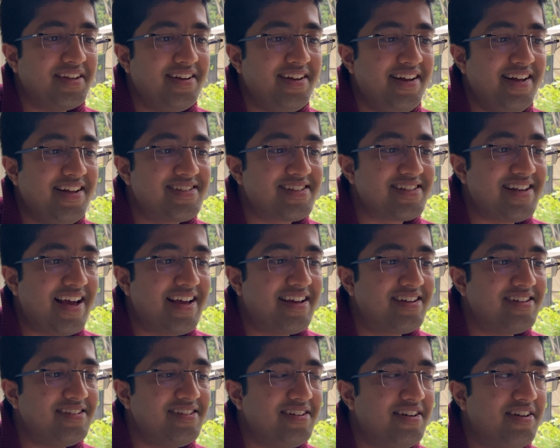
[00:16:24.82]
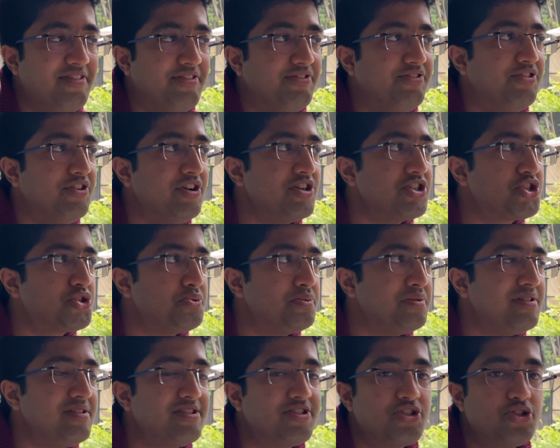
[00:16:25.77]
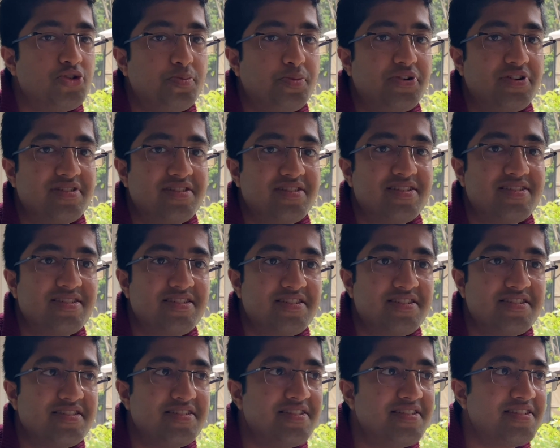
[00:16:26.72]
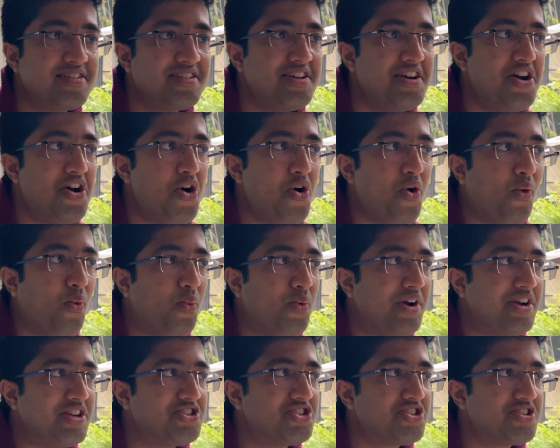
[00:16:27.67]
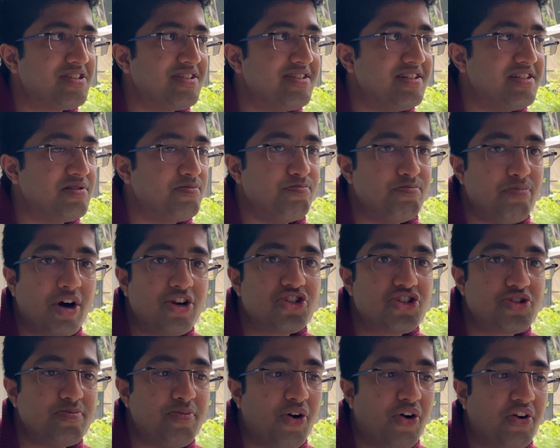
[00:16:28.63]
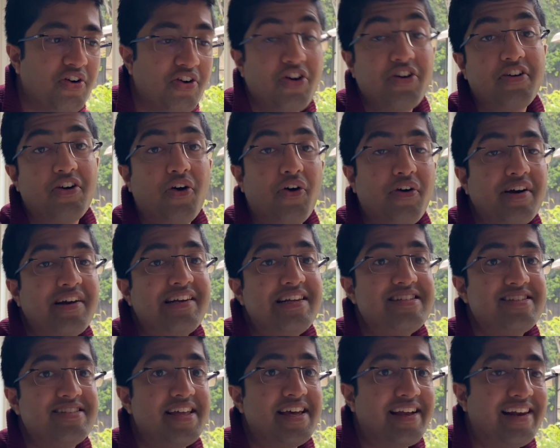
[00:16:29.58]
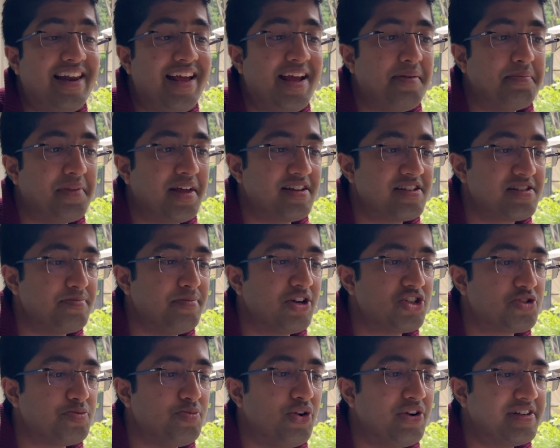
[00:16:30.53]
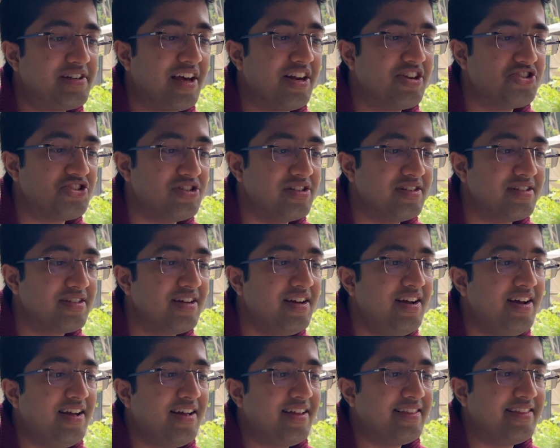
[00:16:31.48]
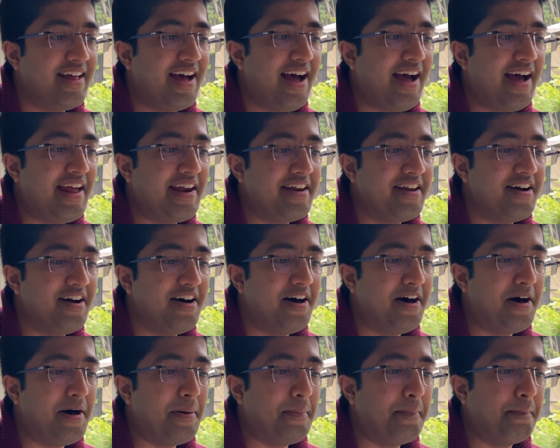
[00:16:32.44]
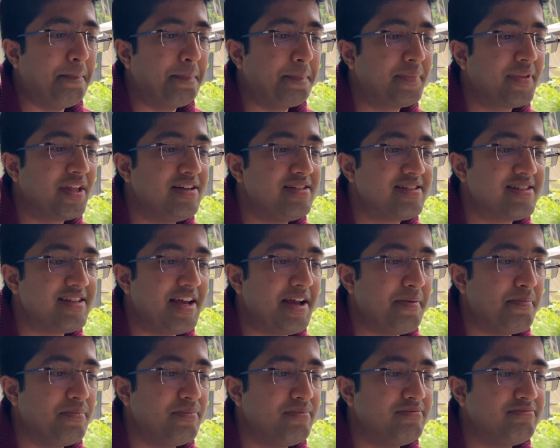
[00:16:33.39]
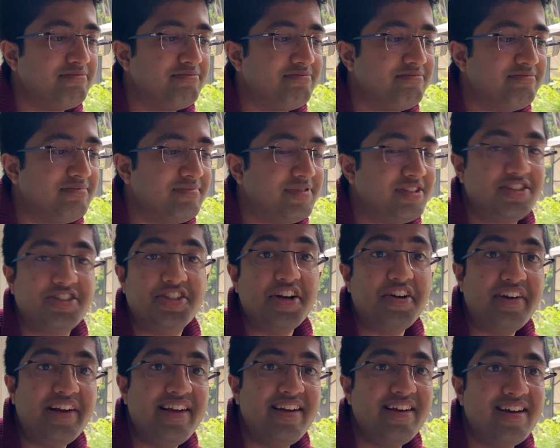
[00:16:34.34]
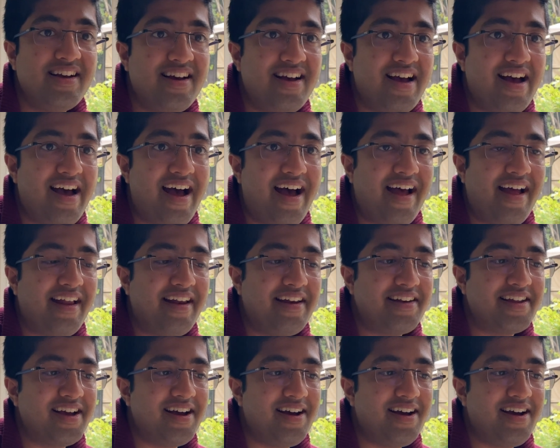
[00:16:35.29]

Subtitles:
It's like a virtual super assistant which is much more, or at least they claim that it's much more intelligent than say Siri, and